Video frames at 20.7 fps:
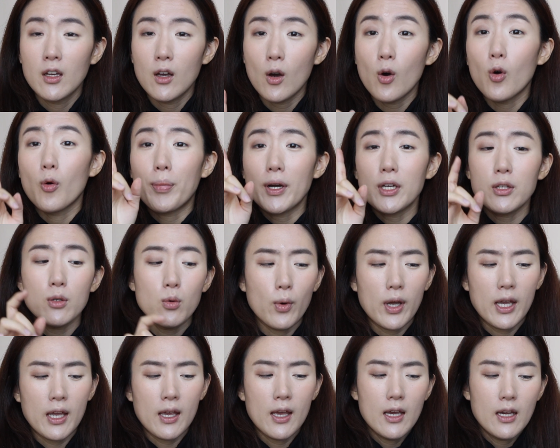Oh, by the
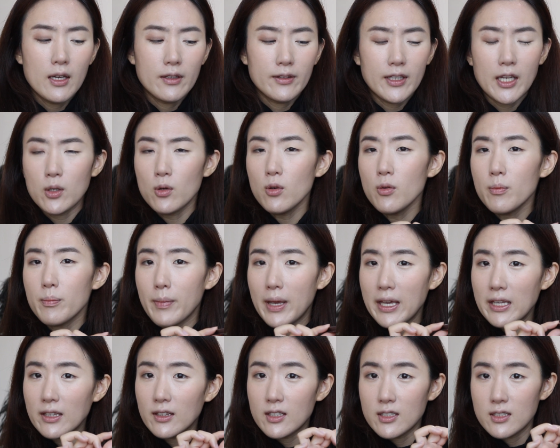way, they don't
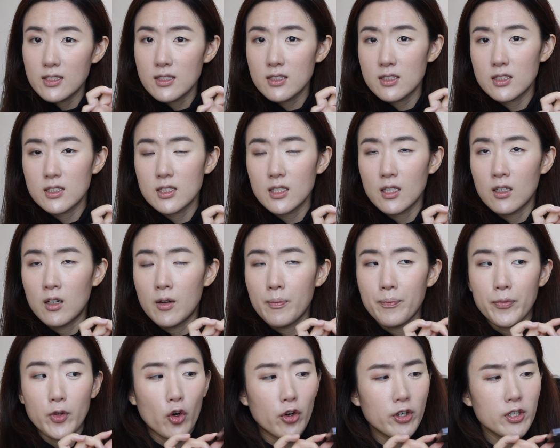make this
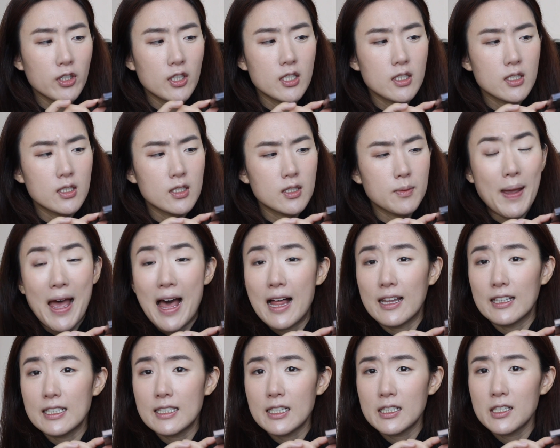artist
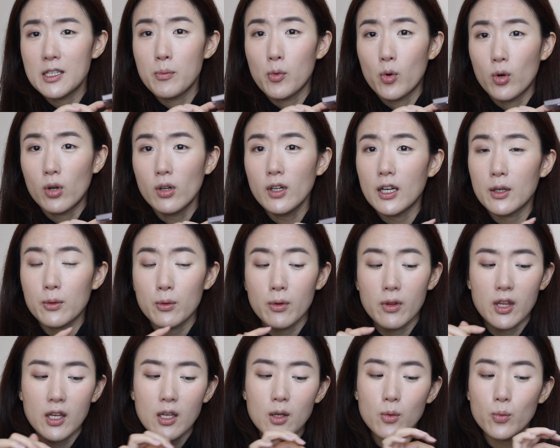palette anymore, I
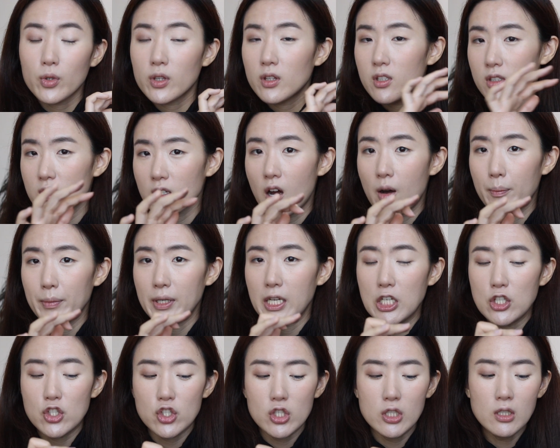don't think, with this
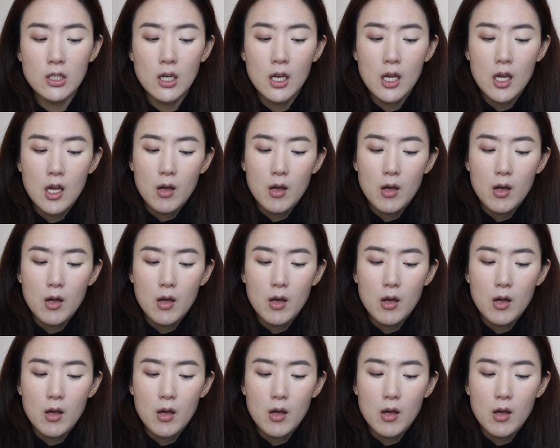combination.